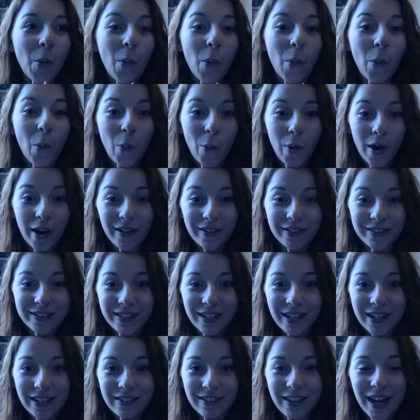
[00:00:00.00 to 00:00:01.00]
Well
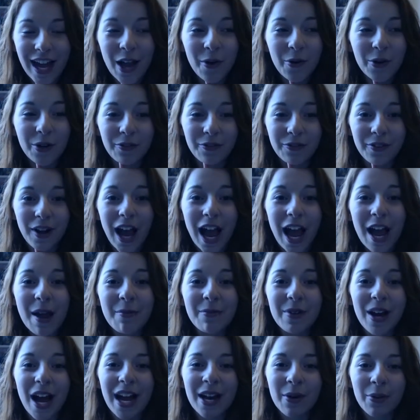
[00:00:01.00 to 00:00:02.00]
done. When
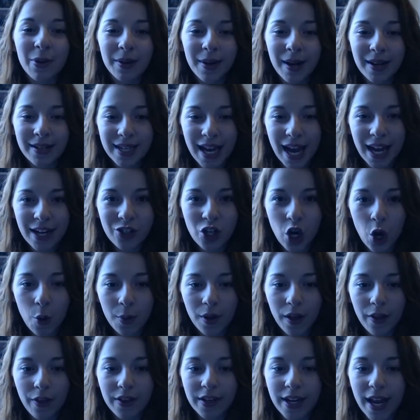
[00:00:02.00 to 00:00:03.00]
my dad told me
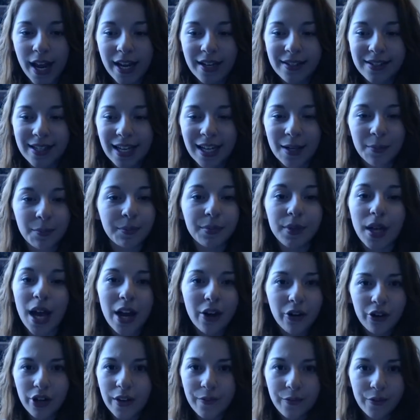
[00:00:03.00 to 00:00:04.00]
the other day, because I
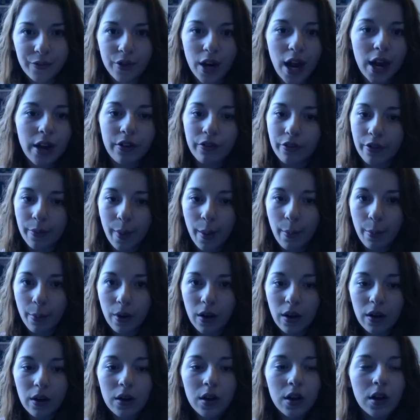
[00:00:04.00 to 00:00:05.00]
don't remember,
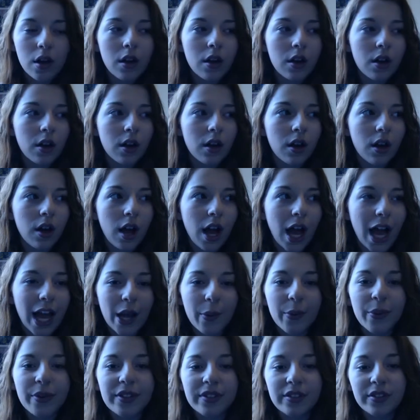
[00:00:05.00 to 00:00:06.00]
I
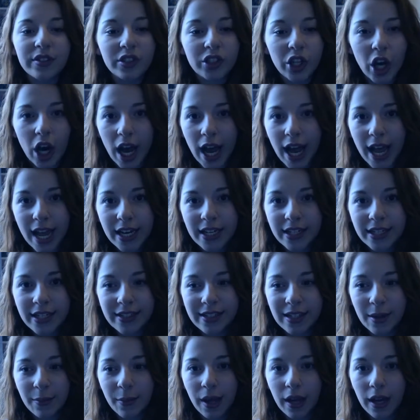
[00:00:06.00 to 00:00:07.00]
almost died, because
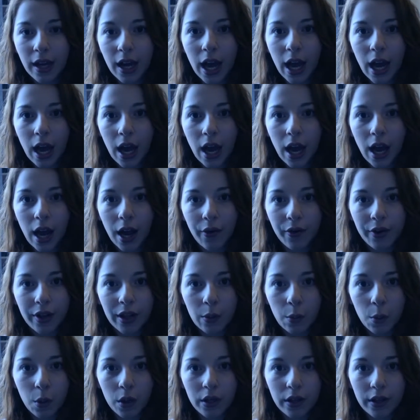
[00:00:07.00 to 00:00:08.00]
I'm like, I really
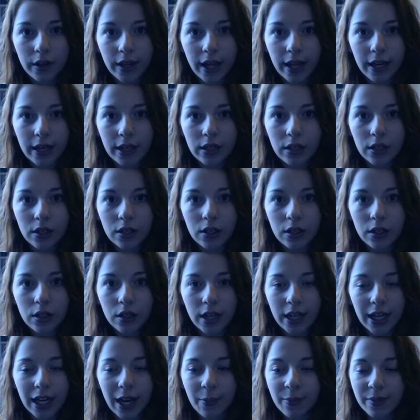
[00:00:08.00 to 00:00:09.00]
want that.
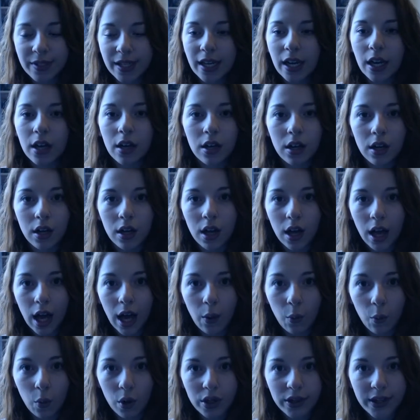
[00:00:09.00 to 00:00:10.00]
Like, I'm just like, I
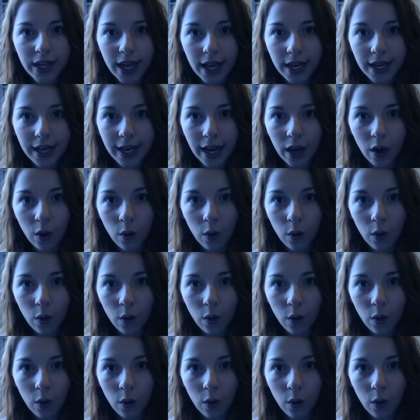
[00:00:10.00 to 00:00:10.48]
want that now.